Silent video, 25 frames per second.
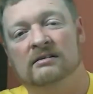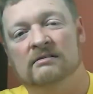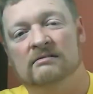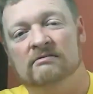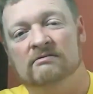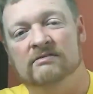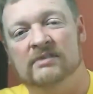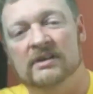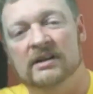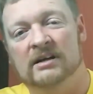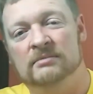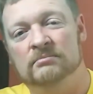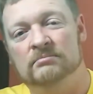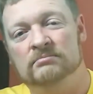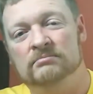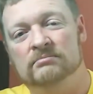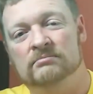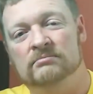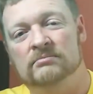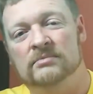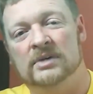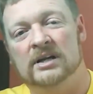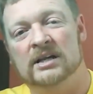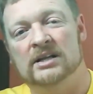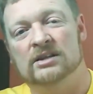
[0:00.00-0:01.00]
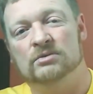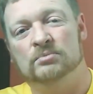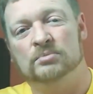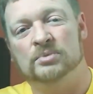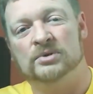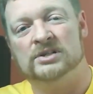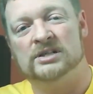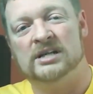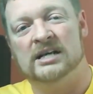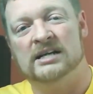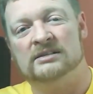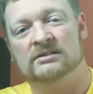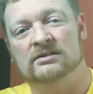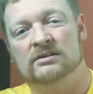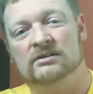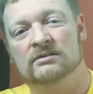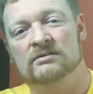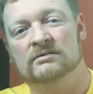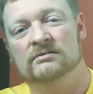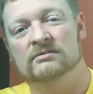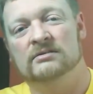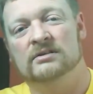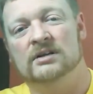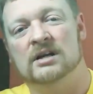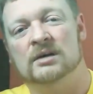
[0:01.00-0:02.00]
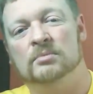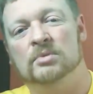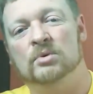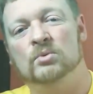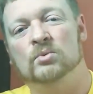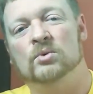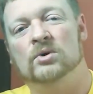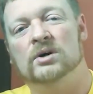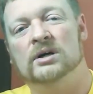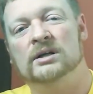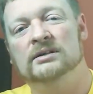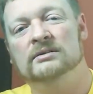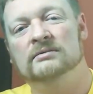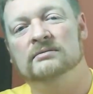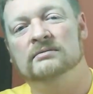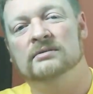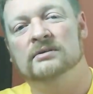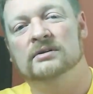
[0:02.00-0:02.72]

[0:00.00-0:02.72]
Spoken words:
Venom, Lethal Protector, number 1.